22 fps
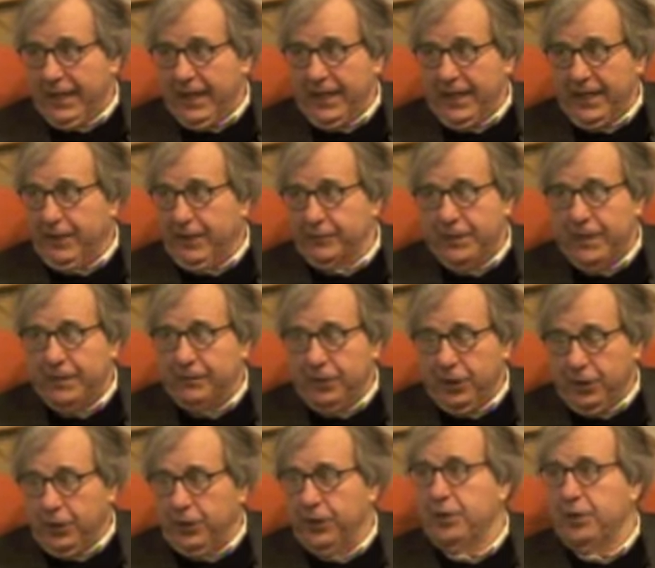I have never
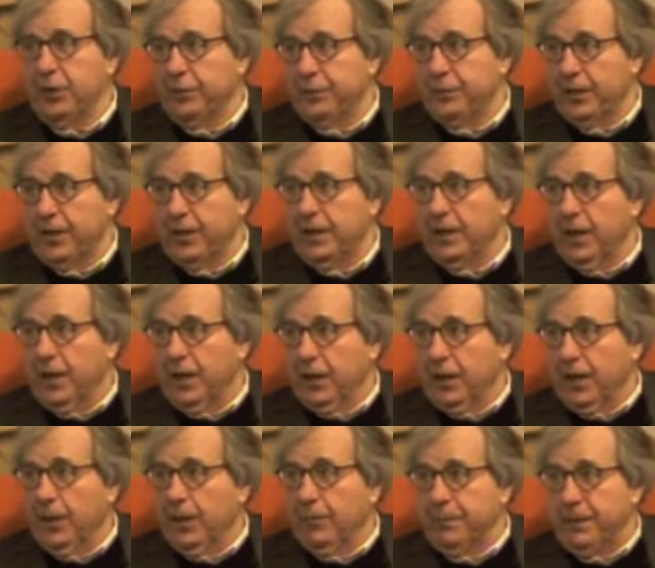heard of a
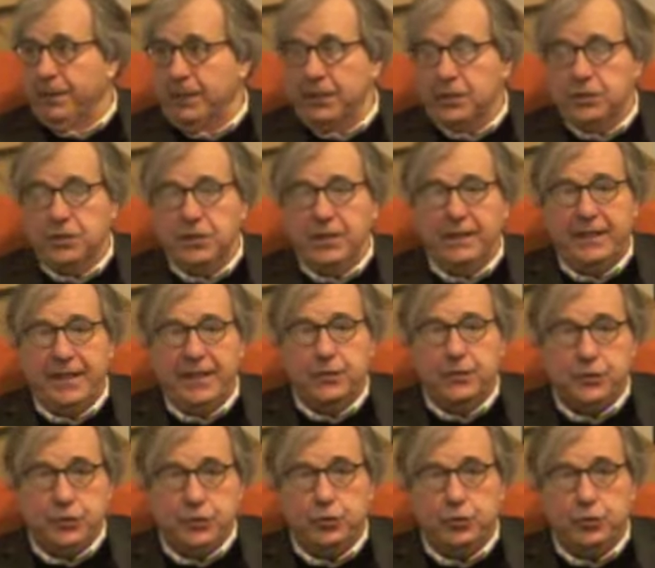competition that
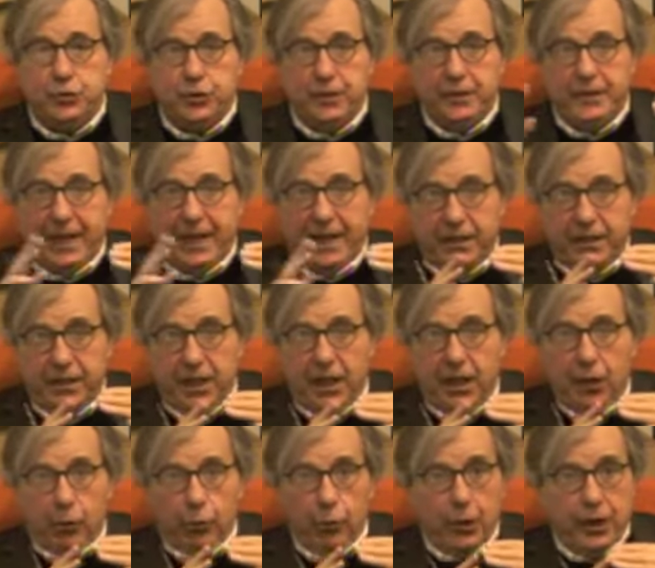has 2 juries. They had
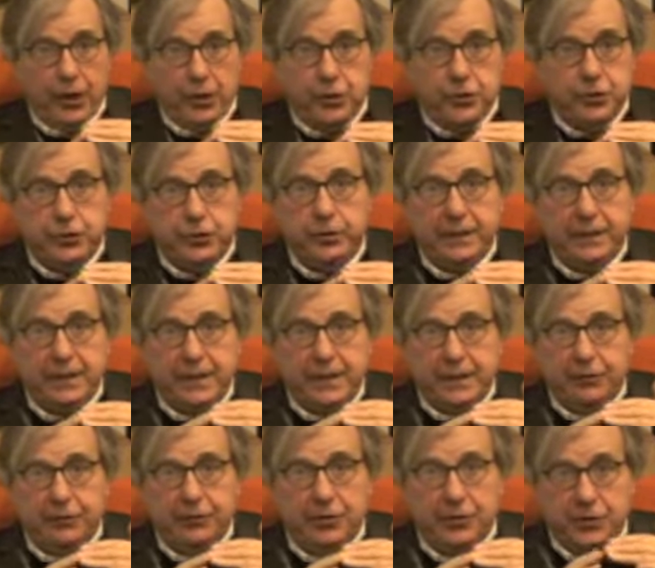one jury
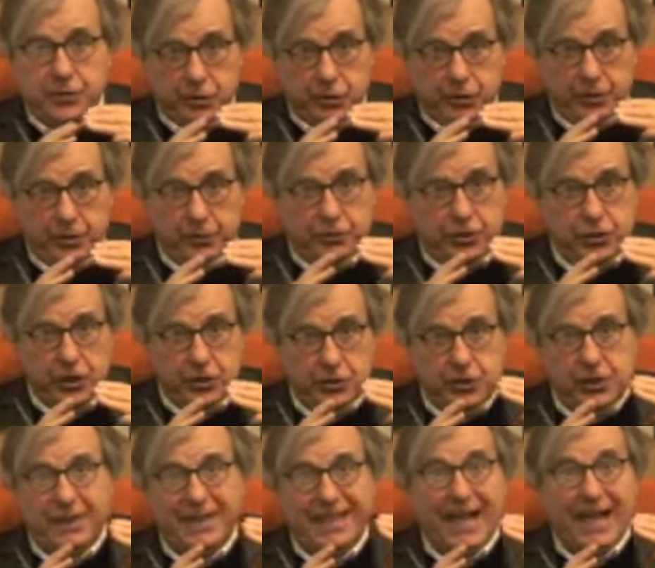that was sort of
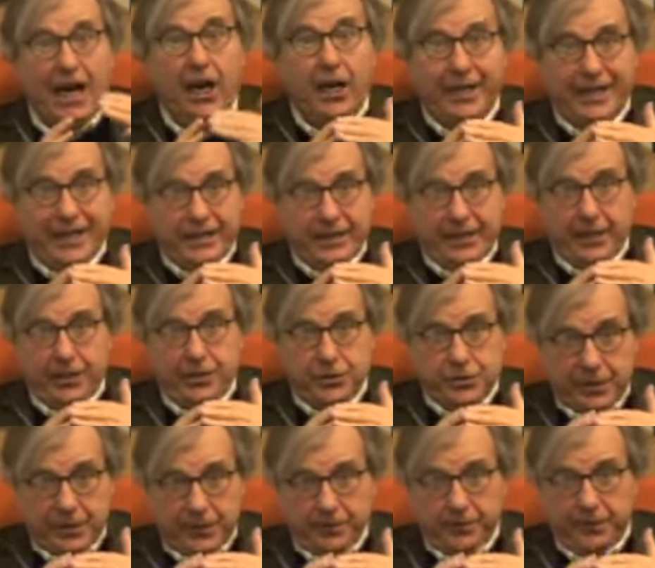judging the
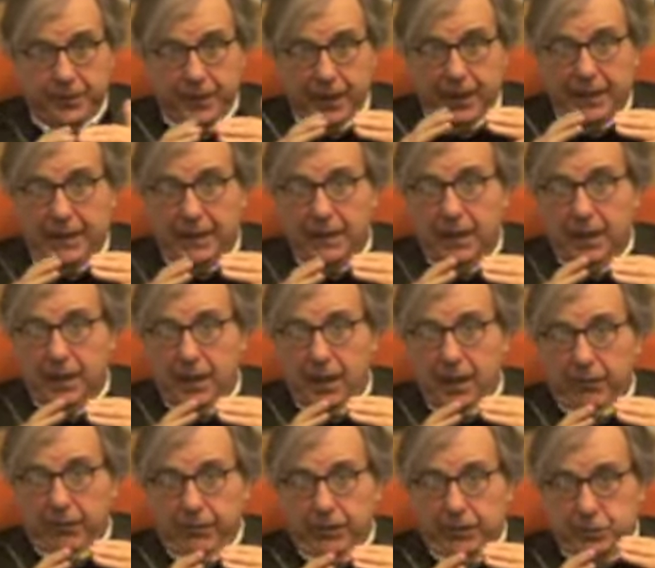architecture, right,
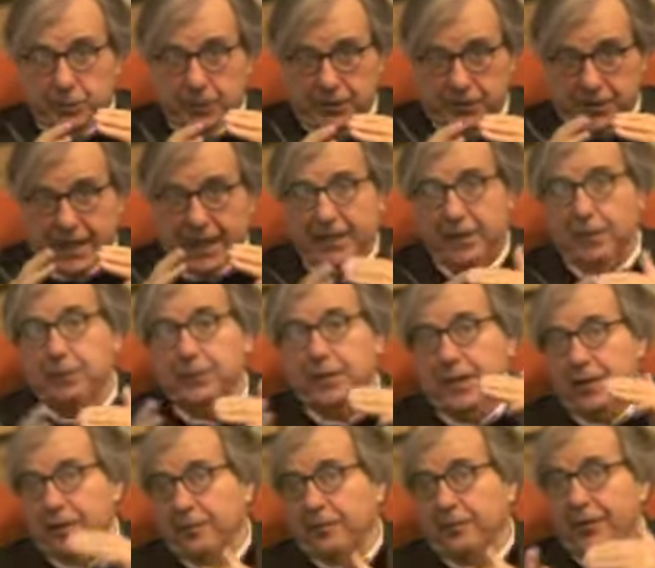which was kind of
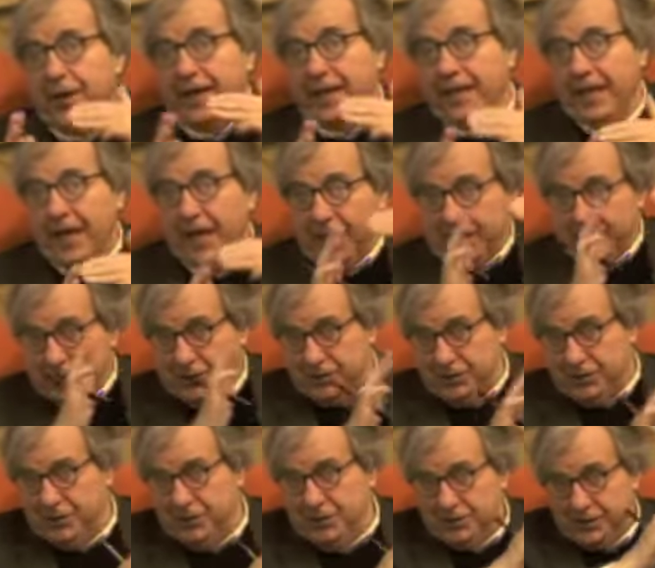the fine
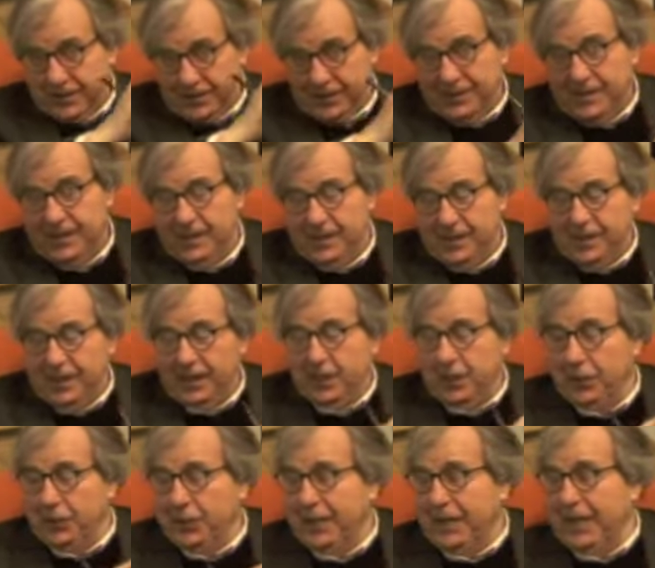arts
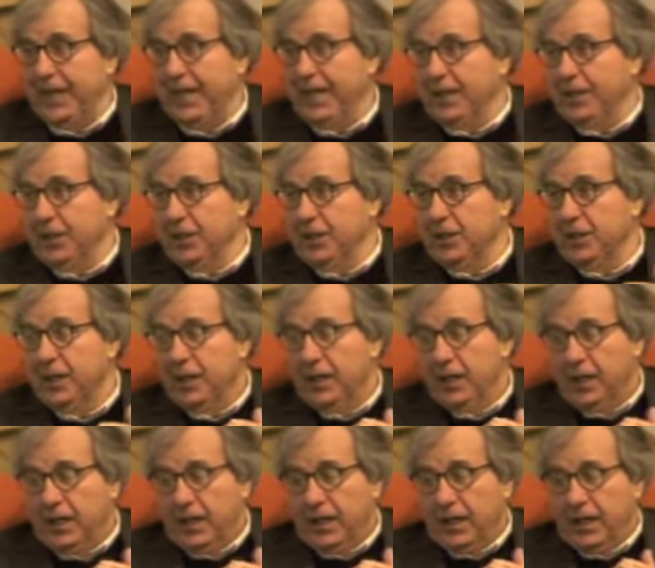related,
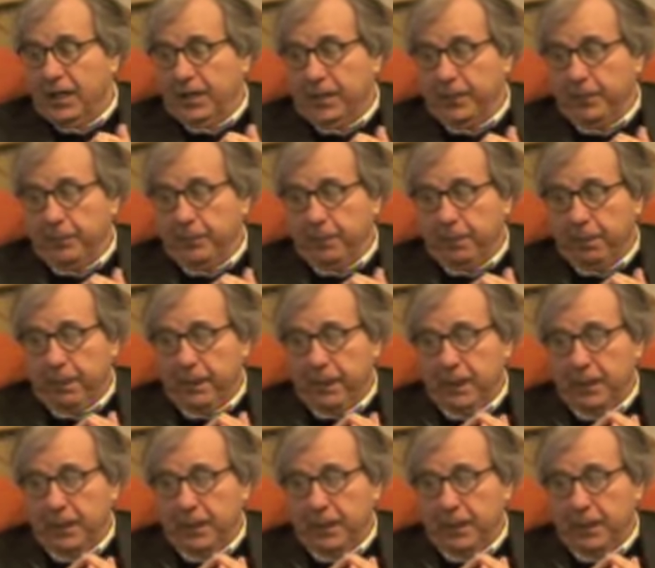and